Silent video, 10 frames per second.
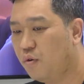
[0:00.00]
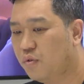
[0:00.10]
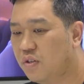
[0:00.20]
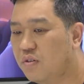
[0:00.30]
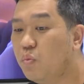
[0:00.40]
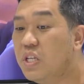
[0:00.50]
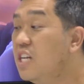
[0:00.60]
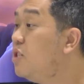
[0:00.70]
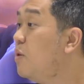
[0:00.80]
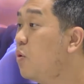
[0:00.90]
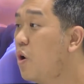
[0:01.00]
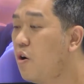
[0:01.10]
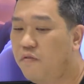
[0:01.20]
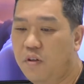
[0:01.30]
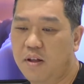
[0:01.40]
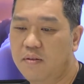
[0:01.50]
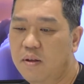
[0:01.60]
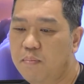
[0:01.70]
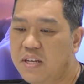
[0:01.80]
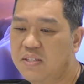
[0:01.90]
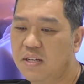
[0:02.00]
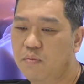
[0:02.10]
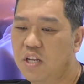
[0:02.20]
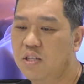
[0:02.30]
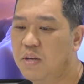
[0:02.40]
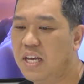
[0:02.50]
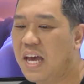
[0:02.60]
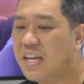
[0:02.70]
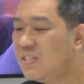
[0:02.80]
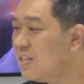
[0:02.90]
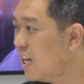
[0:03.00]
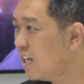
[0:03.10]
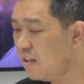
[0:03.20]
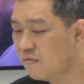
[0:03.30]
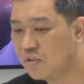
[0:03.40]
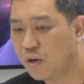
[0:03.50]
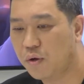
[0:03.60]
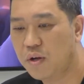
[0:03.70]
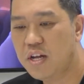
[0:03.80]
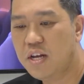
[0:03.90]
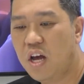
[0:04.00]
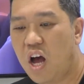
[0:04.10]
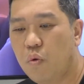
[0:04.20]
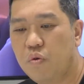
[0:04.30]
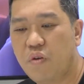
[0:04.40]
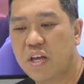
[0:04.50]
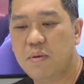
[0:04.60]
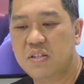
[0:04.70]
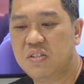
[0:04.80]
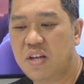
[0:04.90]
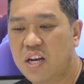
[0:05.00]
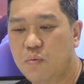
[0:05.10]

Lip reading: So we need to be aware of that. And basically we need to be case selective. So I would recommend starting with